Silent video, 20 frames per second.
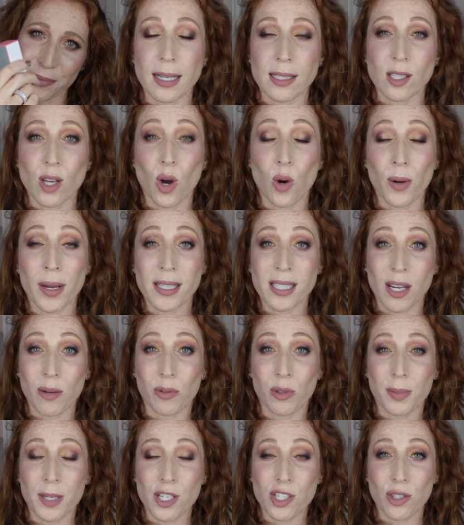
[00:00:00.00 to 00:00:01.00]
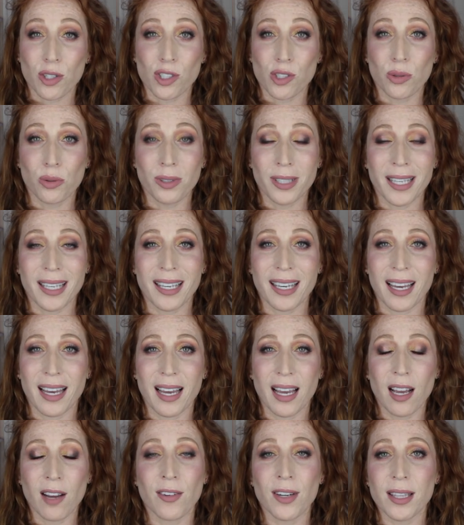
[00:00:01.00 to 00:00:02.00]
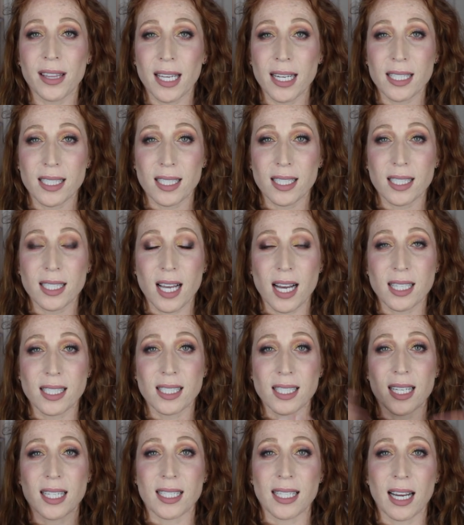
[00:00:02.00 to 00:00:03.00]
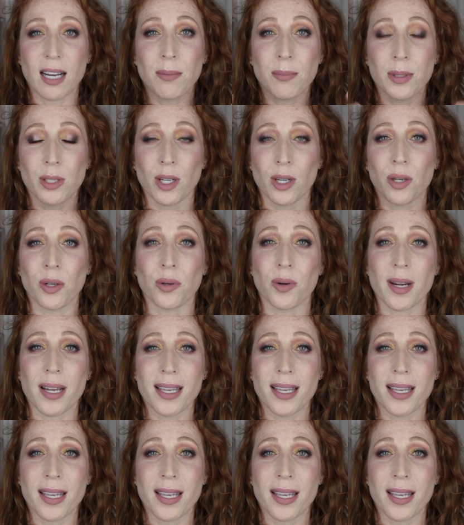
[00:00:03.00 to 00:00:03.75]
As always, I will be sure to link everything discussed down below